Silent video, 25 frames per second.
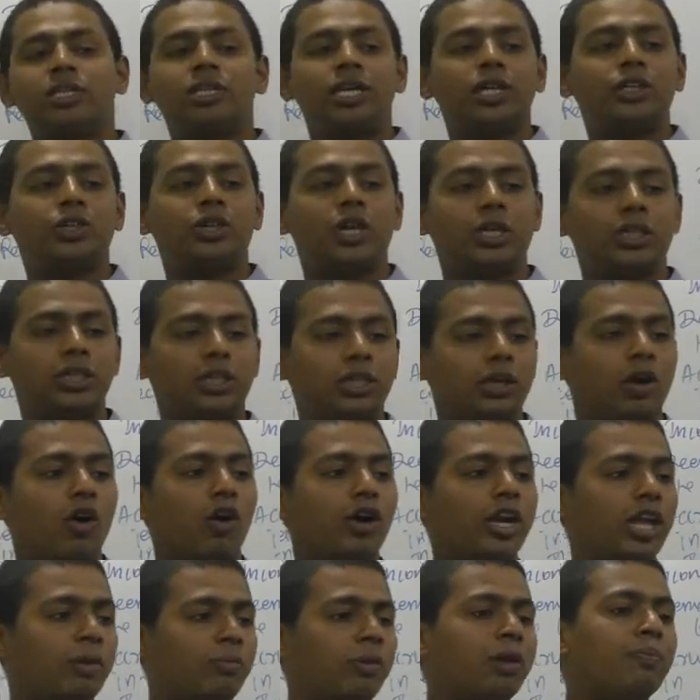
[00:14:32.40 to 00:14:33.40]
sections
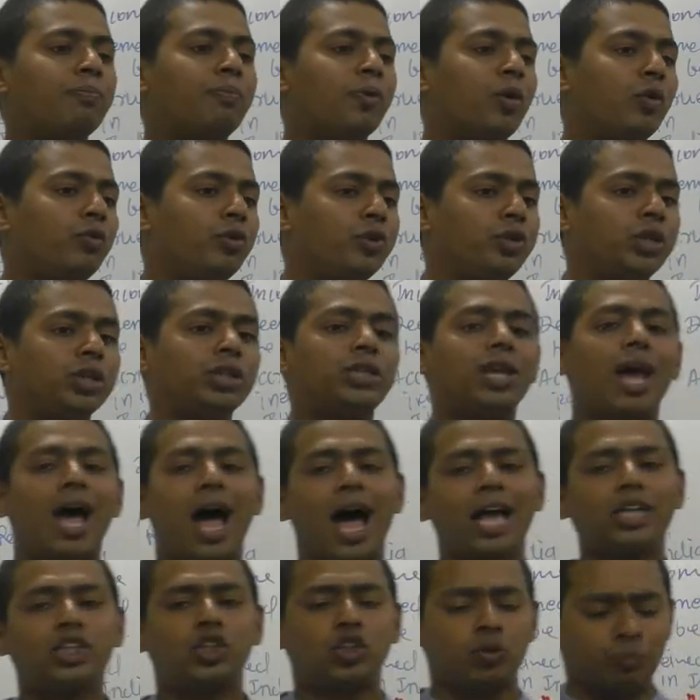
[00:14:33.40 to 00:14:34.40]
or deeming provisions
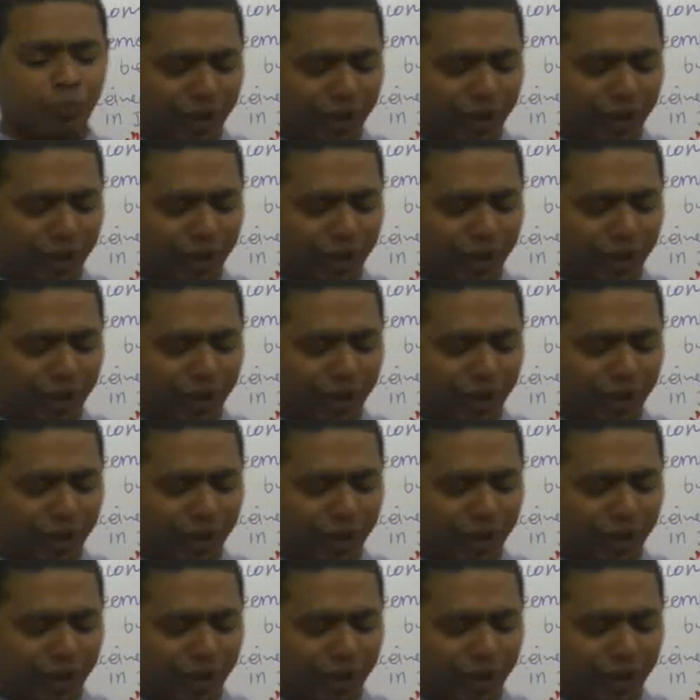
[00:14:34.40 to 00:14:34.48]
has to